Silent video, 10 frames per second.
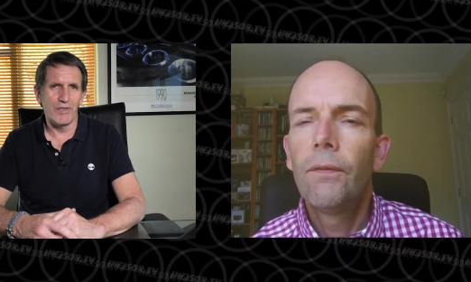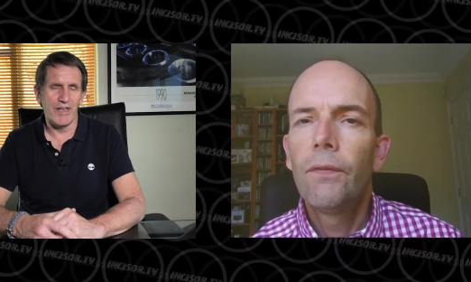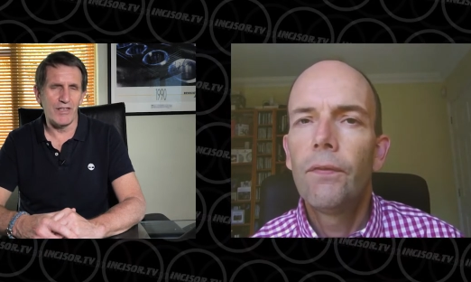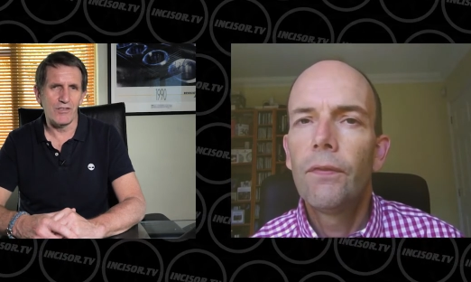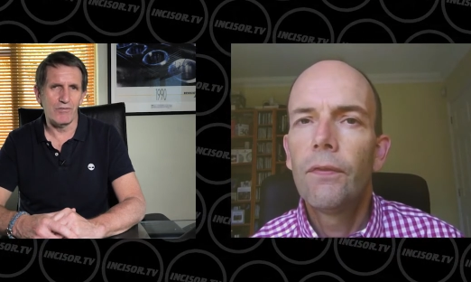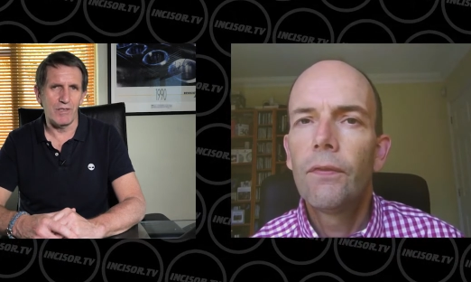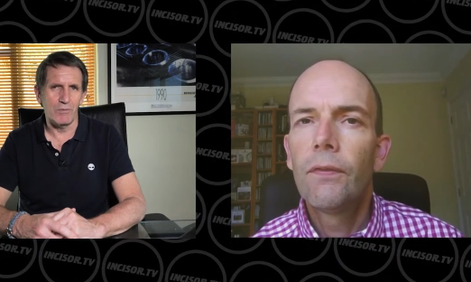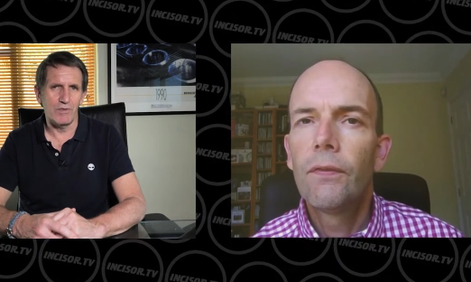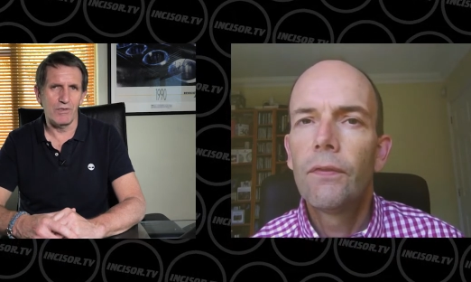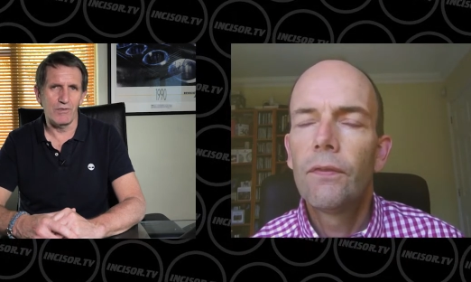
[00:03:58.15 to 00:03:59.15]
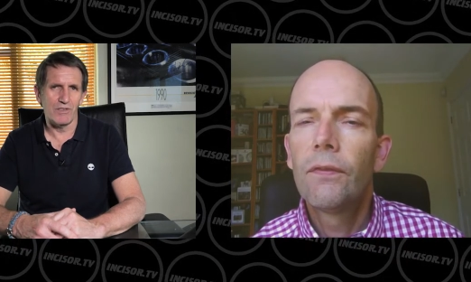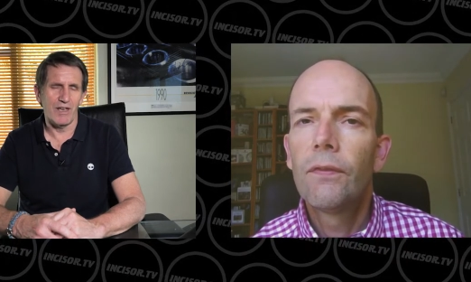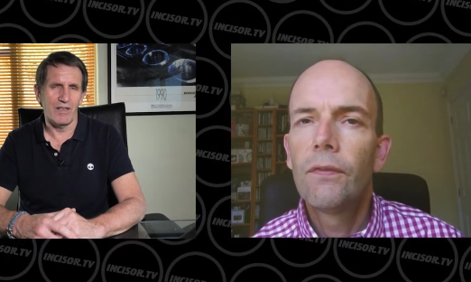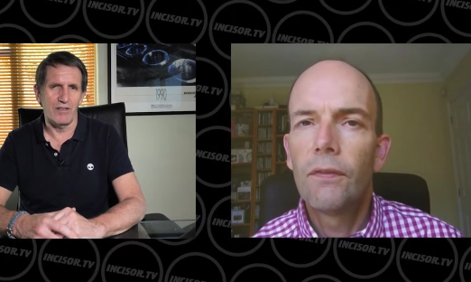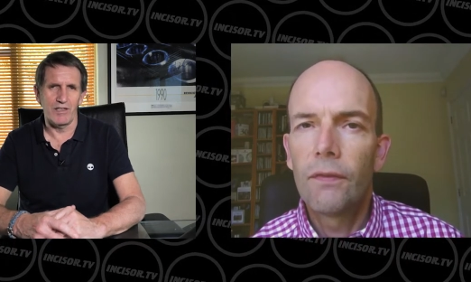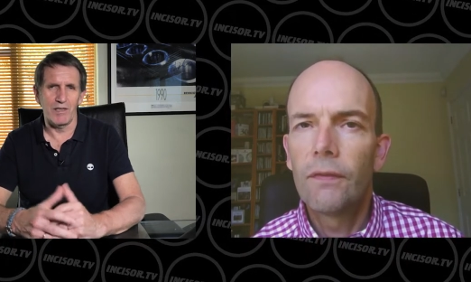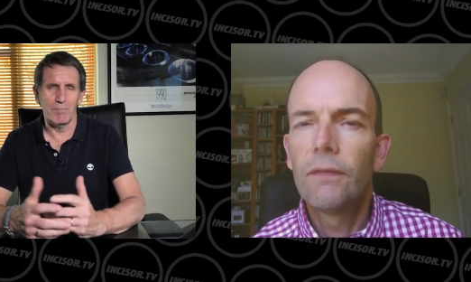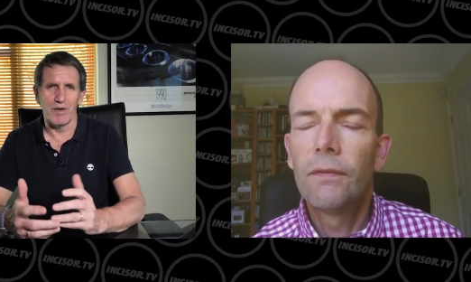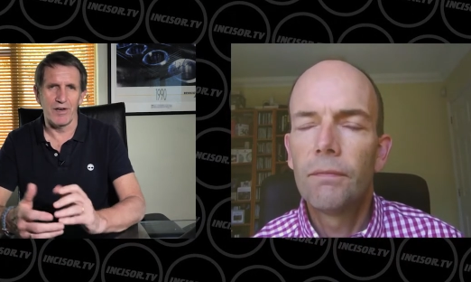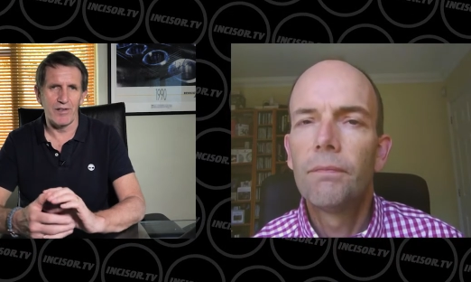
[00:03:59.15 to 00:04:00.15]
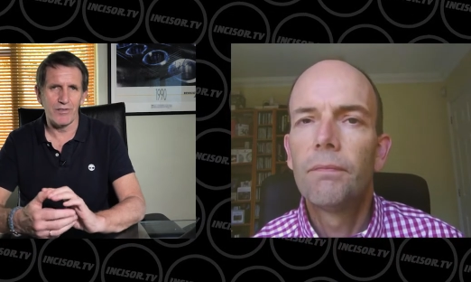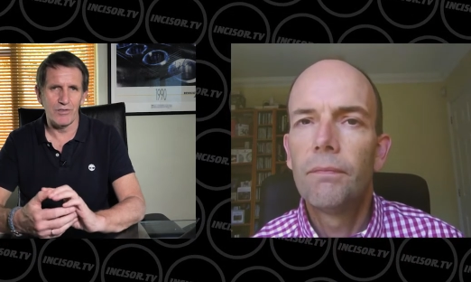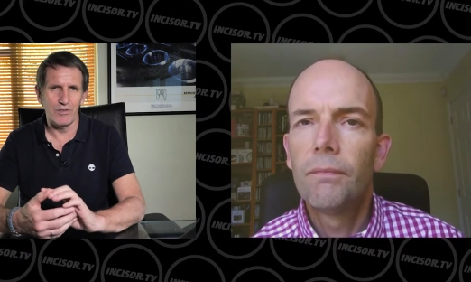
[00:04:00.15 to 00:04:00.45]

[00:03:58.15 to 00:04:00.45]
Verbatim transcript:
Speaker 1: history. Would you say the path